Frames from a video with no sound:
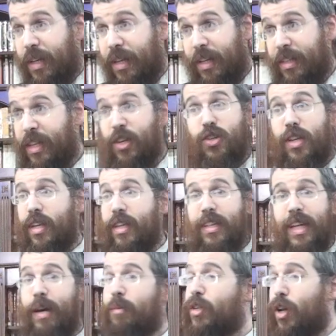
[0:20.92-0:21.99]
The
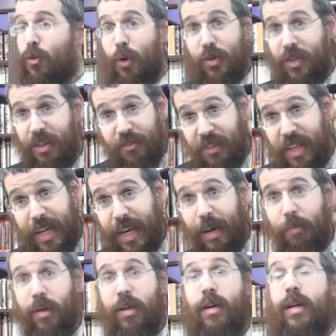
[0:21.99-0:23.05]
Rebbe is not quoting the Friedrich
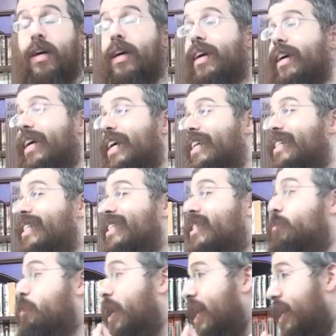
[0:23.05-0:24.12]
Rebbe. He's
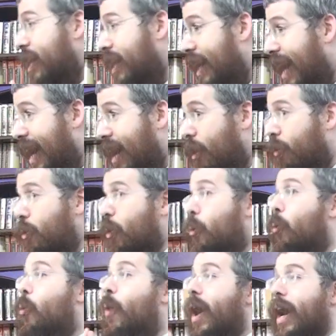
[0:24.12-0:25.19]
explaining now
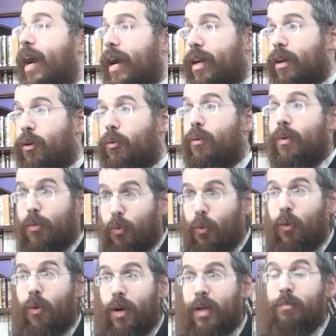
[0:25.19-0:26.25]
why,
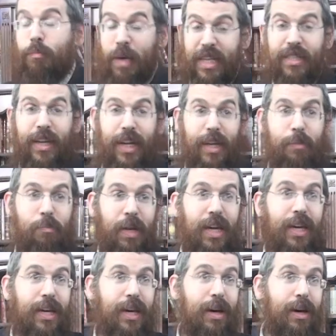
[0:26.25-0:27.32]
it basically
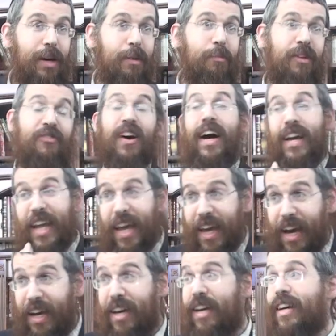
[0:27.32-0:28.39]
being
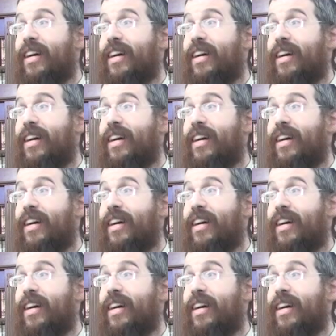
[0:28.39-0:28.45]
mefaneach